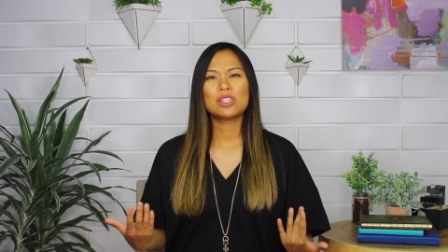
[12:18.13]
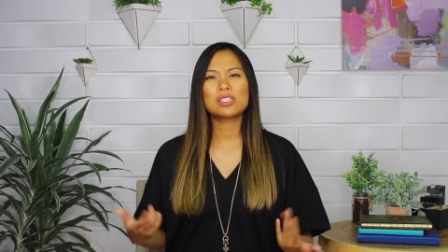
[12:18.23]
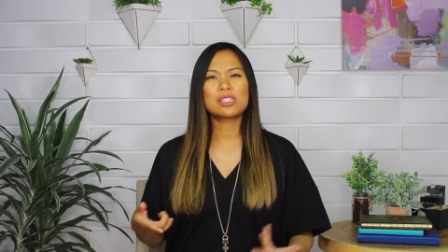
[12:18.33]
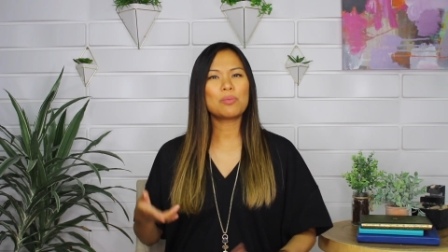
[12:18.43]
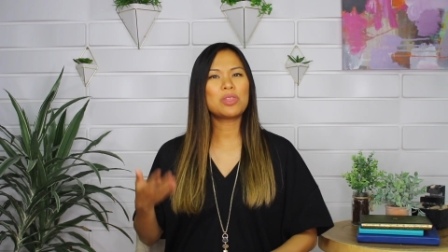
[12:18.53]

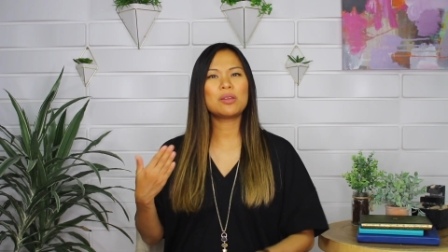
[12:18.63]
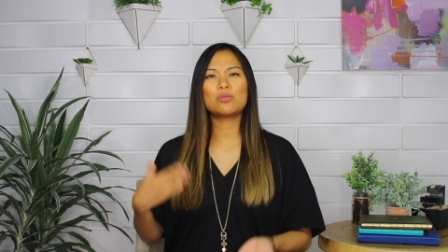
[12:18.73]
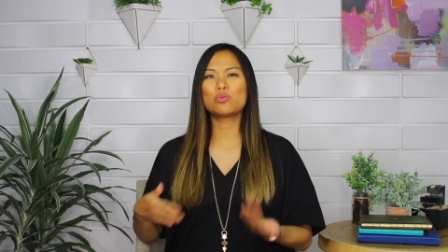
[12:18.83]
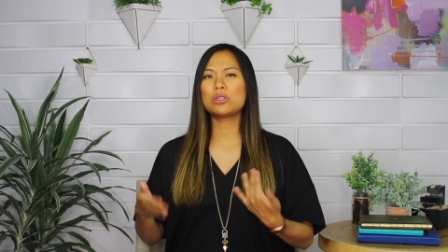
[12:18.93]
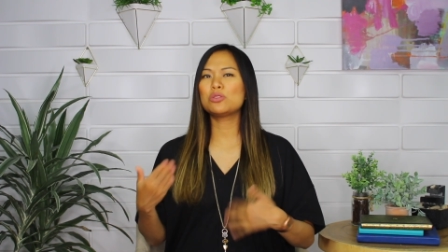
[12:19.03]

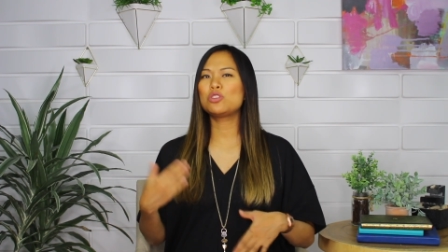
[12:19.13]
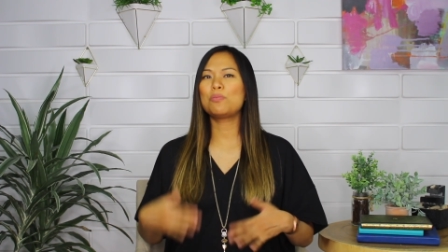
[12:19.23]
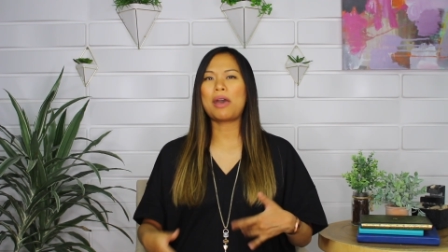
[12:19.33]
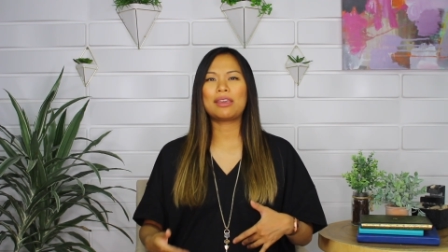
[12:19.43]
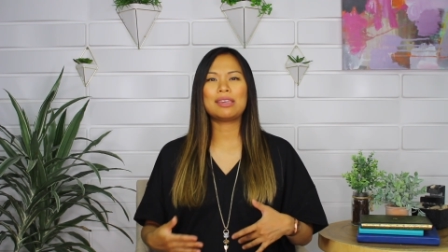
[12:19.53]
something reels you
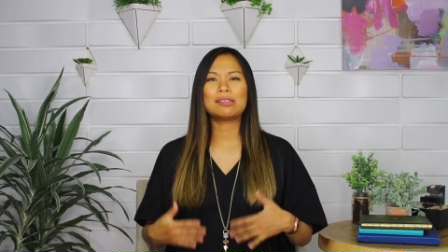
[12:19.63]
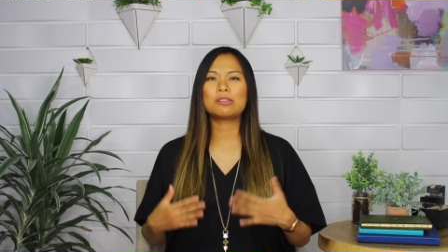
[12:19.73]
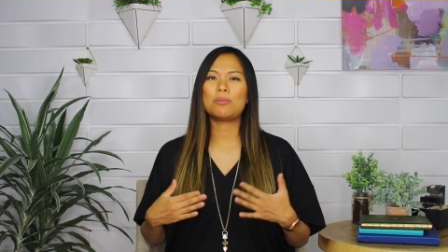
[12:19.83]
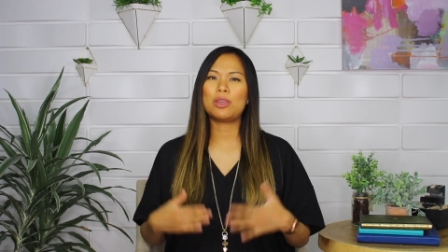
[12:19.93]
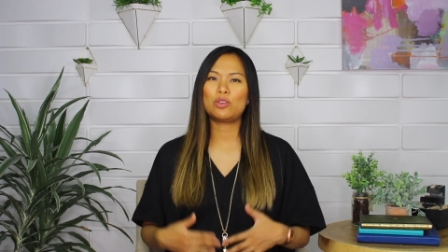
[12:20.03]
back in
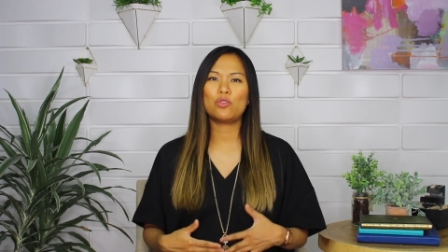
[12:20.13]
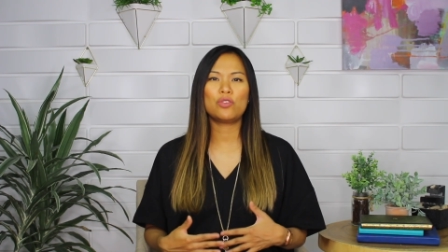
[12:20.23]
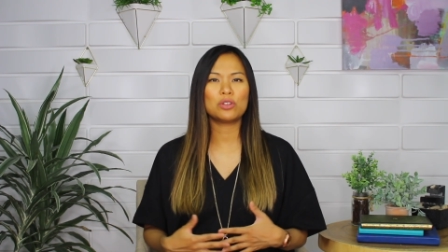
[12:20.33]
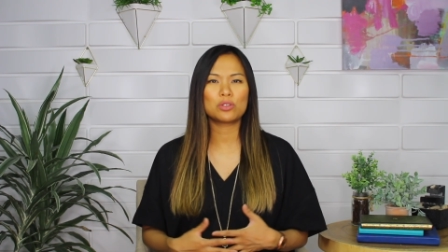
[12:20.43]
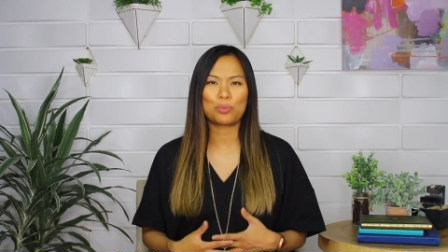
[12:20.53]
to make you
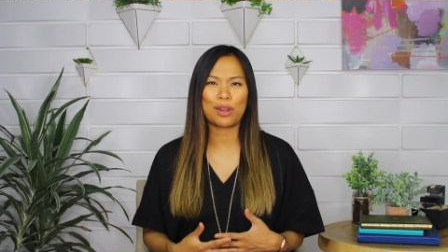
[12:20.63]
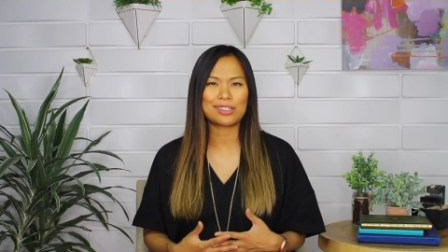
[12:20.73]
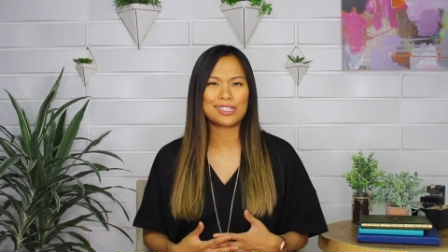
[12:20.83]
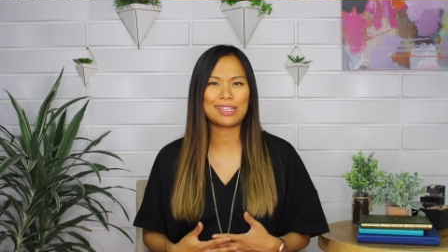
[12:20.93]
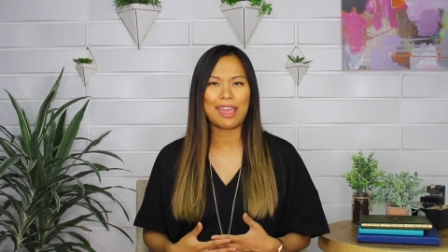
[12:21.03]
feel
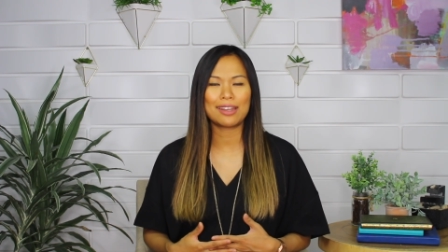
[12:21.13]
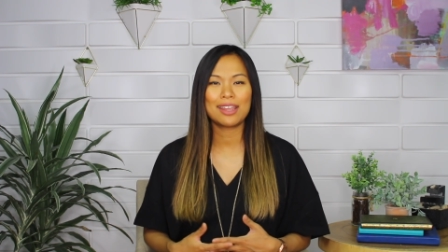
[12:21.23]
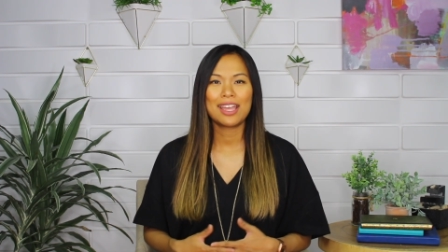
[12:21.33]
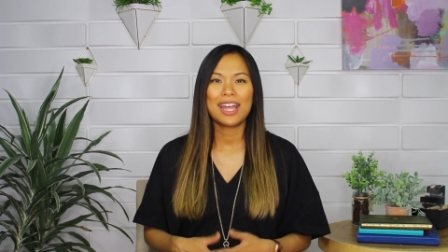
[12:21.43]
depressed again.